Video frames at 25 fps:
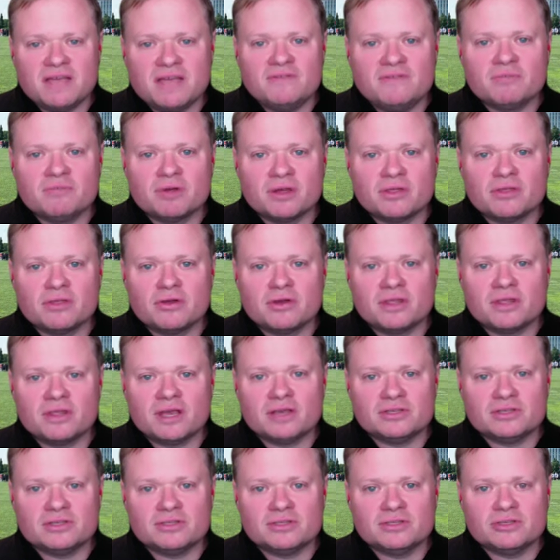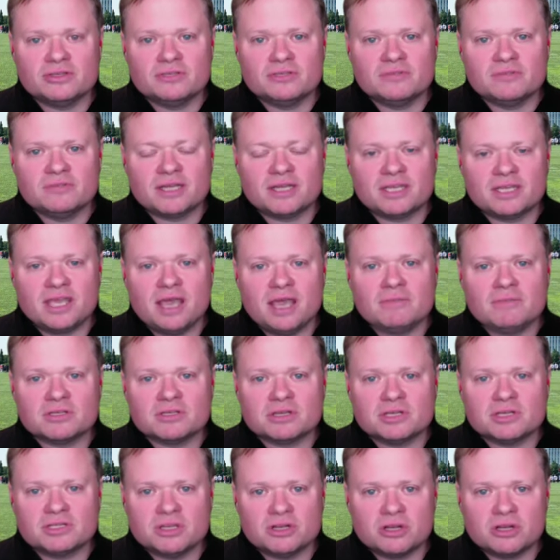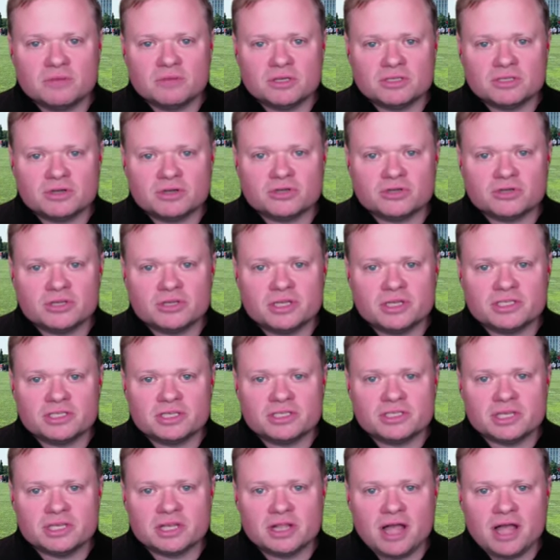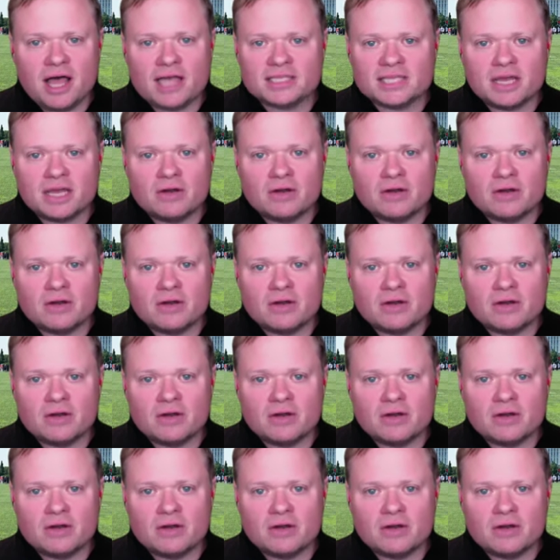to bring 30,000 students back to campus because they're going to be socially distanced in class.